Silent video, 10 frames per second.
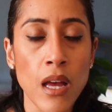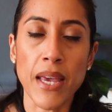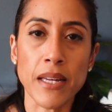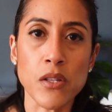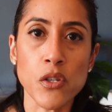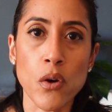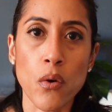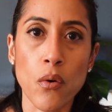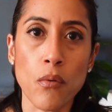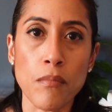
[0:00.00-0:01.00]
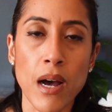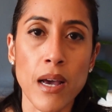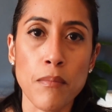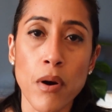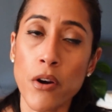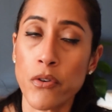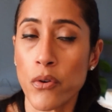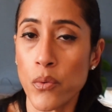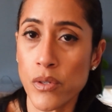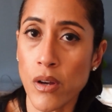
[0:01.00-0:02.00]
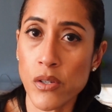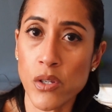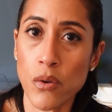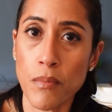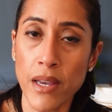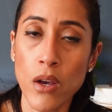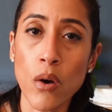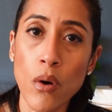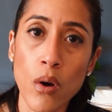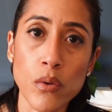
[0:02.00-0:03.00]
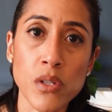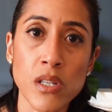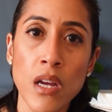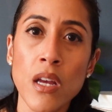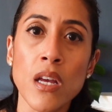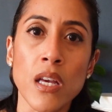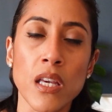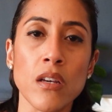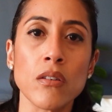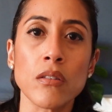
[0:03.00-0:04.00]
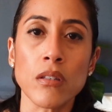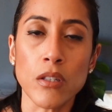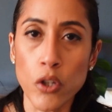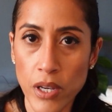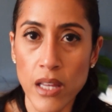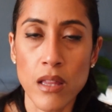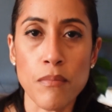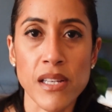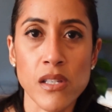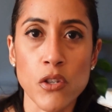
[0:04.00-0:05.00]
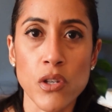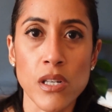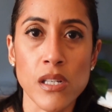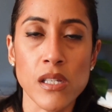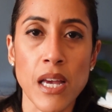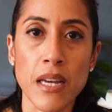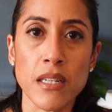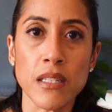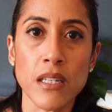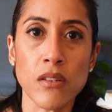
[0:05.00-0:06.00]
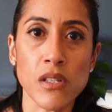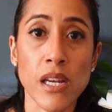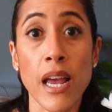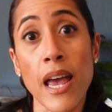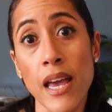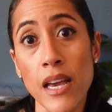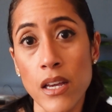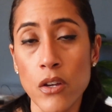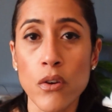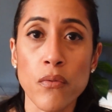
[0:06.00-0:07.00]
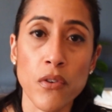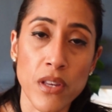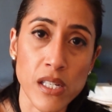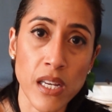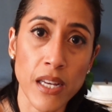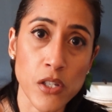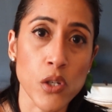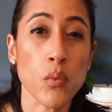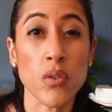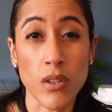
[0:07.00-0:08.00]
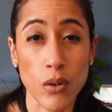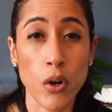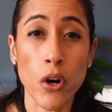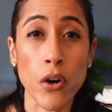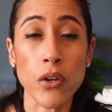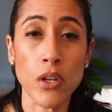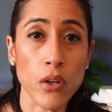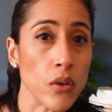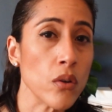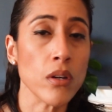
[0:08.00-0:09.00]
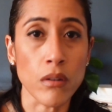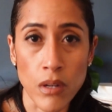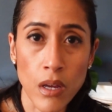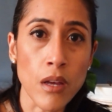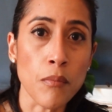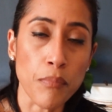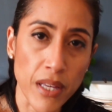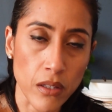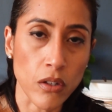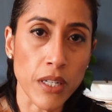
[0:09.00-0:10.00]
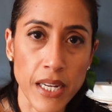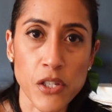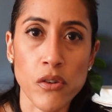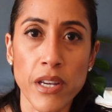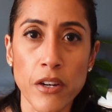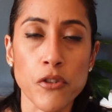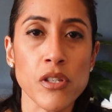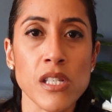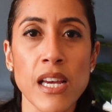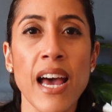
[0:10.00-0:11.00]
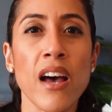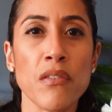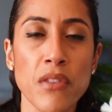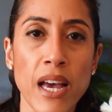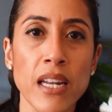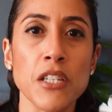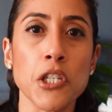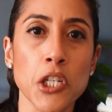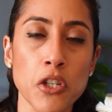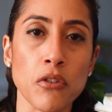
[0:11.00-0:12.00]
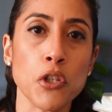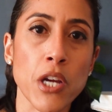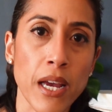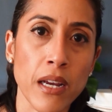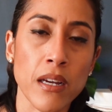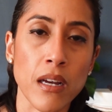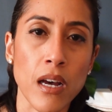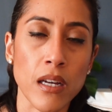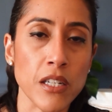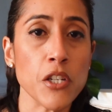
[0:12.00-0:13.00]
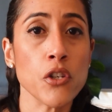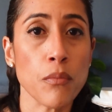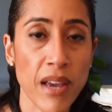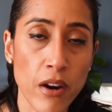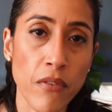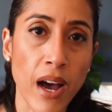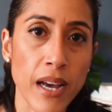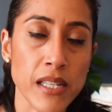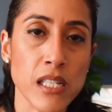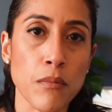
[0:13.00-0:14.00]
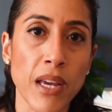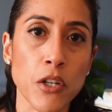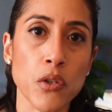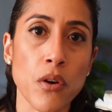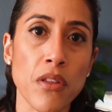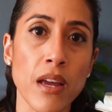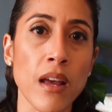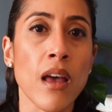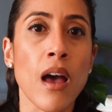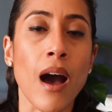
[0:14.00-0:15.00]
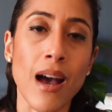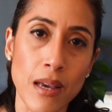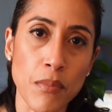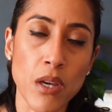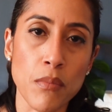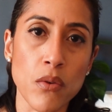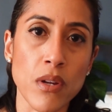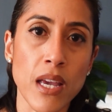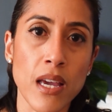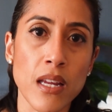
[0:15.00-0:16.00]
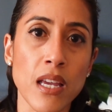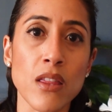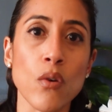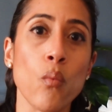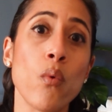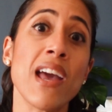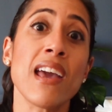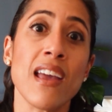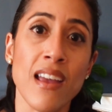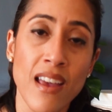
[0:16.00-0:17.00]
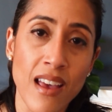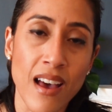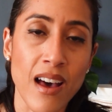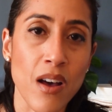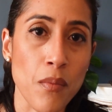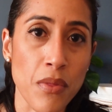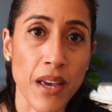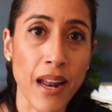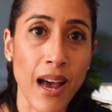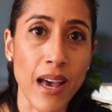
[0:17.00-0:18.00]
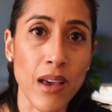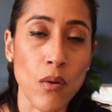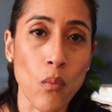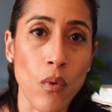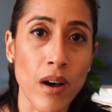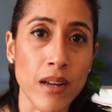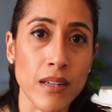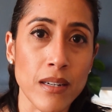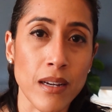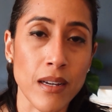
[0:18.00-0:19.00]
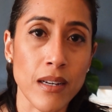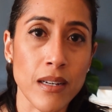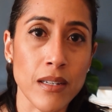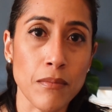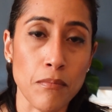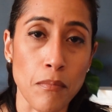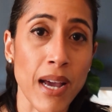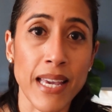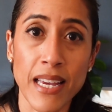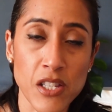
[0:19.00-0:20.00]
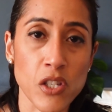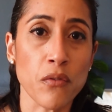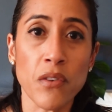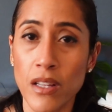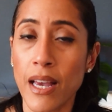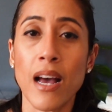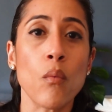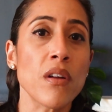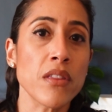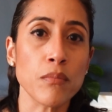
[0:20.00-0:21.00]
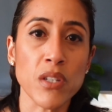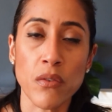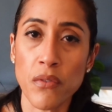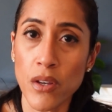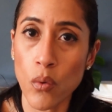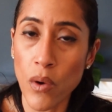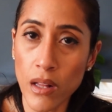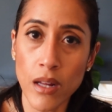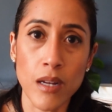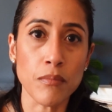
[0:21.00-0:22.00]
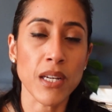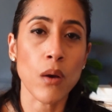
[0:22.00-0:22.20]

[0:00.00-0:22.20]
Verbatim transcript: And so my partner, who is also my co-host, he'll look at the messages and he'll say, "Hey, you know, for this guest, you were a little curt. You know, you could be a little nicer here." Just to have that additional check, uh, additional pair of eyes to make sure that I'm communicating in the way um, that I want uh, my guests to feel. Like I want them to feel welcomed.